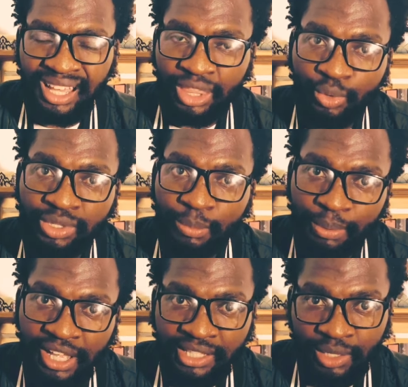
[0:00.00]
there is a
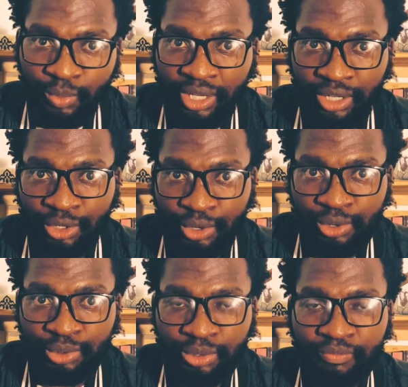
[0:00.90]
place that we can
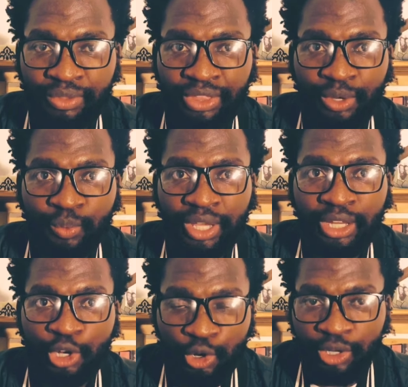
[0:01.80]
go that we
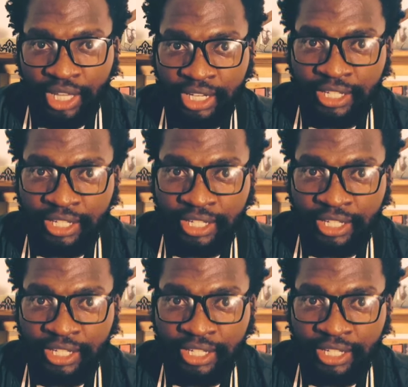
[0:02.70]
can look at